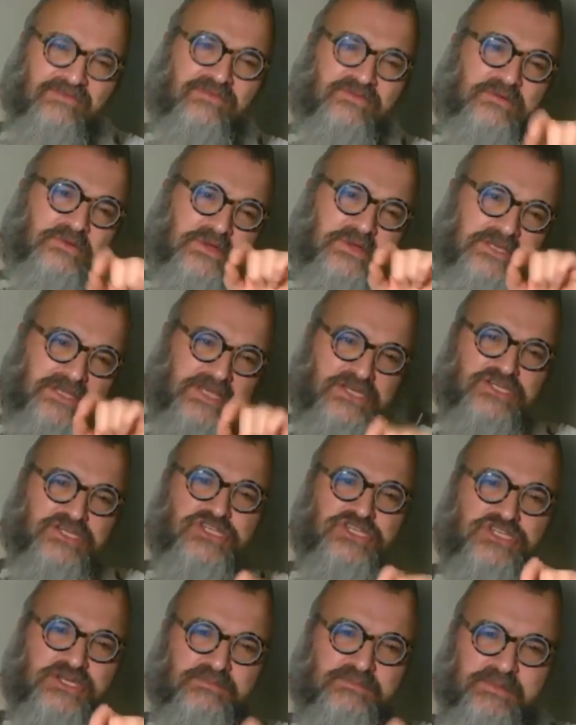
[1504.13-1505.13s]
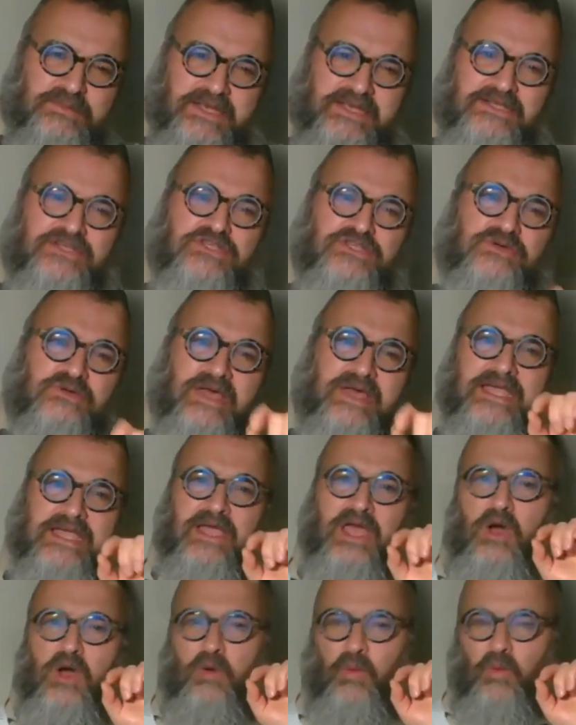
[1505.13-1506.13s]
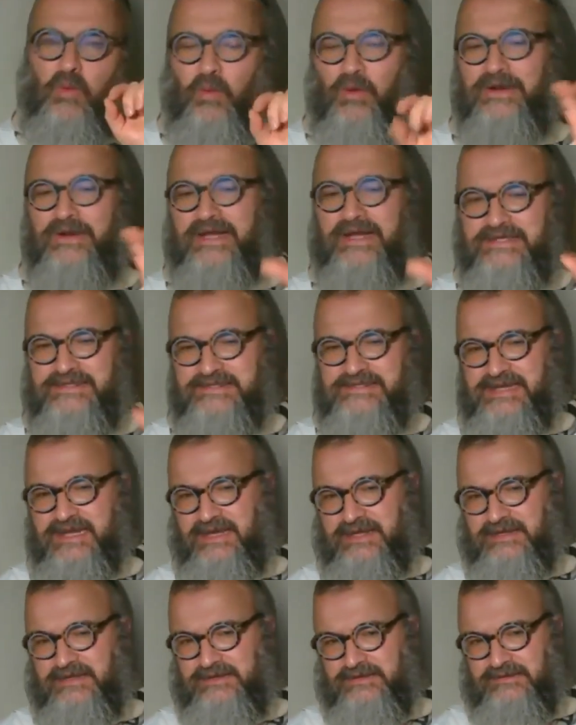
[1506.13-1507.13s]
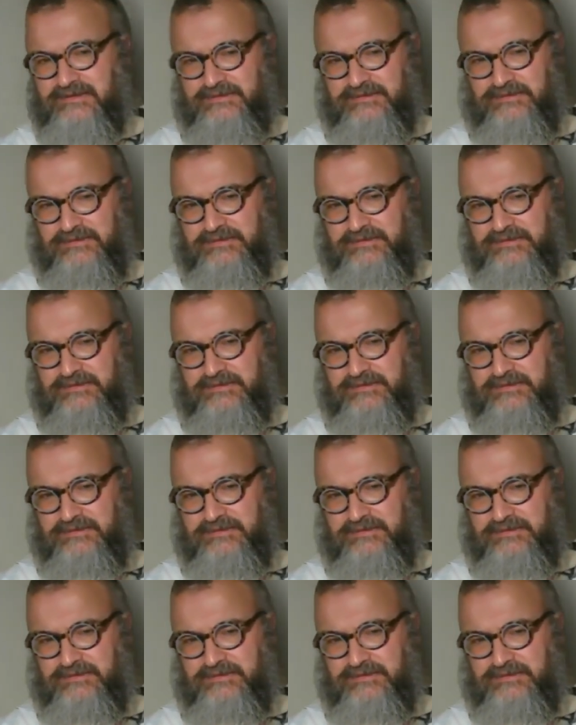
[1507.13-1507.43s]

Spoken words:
every relationship into a one-night stand.